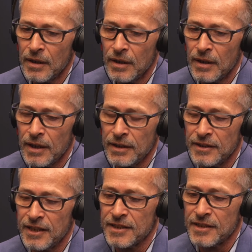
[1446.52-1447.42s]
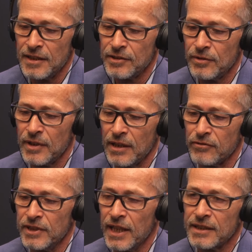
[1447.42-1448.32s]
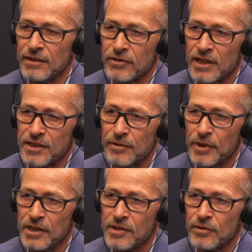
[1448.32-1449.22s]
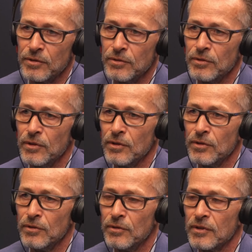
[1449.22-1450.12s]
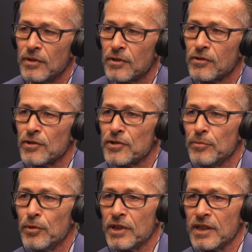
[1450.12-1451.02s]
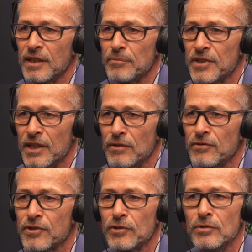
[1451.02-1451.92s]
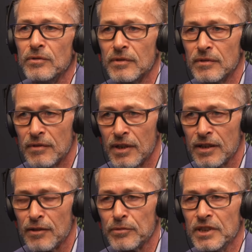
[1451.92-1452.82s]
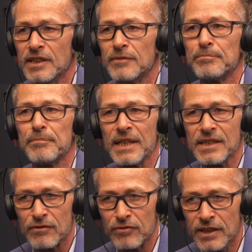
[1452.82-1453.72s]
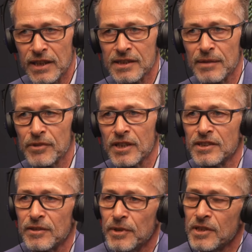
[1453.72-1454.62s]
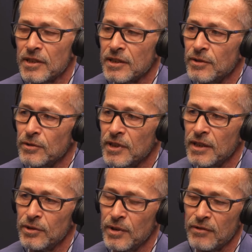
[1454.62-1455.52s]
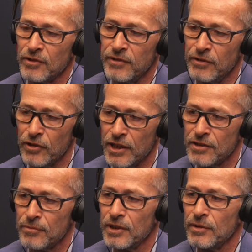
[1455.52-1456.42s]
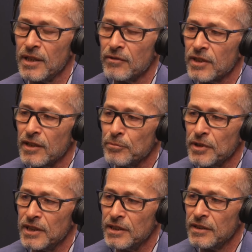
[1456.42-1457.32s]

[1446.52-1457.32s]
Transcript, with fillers: and in that sense, you have the active customers who, who cross the border themselves to a company that passively accepts customers, and you, you have the reverse, where you have a company